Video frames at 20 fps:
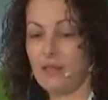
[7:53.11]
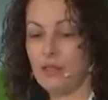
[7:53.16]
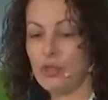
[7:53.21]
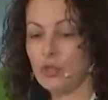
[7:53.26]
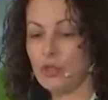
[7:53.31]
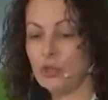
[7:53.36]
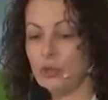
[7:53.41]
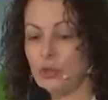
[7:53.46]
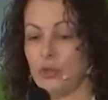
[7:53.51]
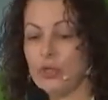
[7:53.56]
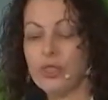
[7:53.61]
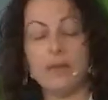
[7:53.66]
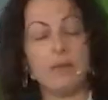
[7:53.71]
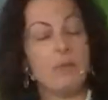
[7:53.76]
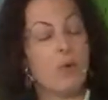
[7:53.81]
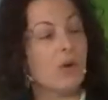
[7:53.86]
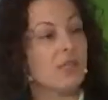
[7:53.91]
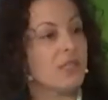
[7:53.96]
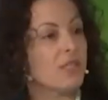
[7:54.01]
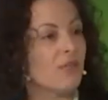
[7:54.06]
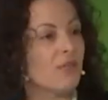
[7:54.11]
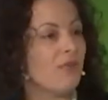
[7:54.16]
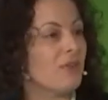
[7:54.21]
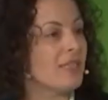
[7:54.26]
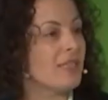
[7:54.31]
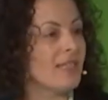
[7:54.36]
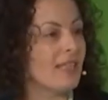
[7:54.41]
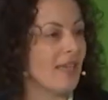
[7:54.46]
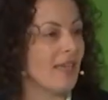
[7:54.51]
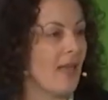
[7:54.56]
surely more
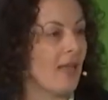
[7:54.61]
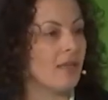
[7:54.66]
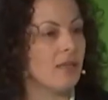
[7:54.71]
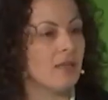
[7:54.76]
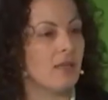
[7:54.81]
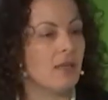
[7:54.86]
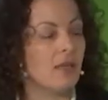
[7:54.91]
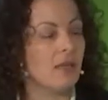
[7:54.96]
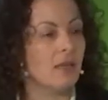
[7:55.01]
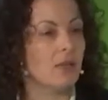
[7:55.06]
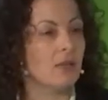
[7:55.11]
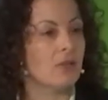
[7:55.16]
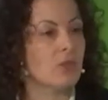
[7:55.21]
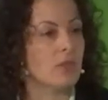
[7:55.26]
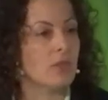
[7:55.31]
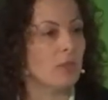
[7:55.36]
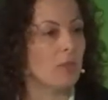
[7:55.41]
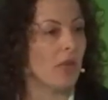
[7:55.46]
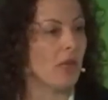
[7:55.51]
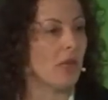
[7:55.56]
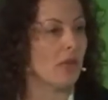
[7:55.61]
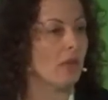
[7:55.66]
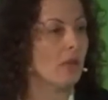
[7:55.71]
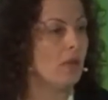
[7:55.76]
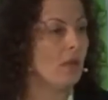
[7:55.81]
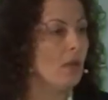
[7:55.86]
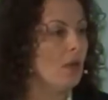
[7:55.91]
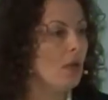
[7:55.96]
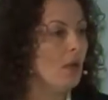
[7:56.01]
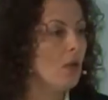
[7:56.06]
sophisticated than it used to be.
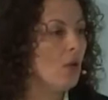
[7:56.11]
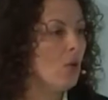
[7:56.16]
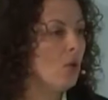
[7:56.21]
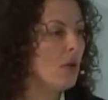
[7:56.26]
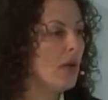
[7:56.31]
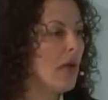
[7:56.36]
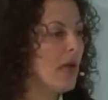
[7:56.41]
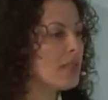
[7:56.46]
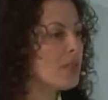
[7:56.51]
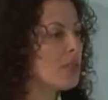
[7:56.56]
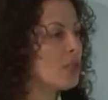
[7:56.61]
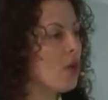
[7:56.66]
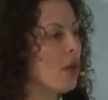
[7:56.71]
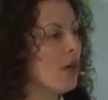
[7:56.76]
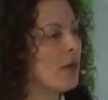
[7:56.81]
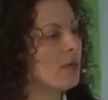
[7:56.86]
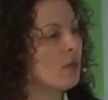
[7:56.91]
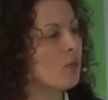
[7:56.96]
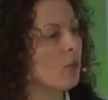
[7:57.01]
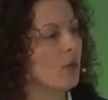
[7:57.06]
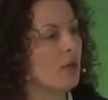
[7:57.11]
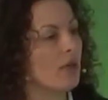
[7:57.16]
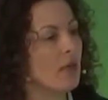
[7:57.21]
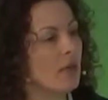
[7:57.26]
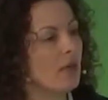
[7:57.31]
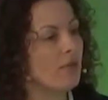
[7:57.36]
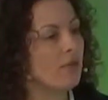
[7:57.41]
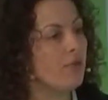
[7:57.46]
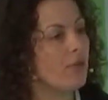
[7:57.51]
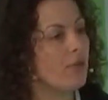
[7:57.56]
When I started working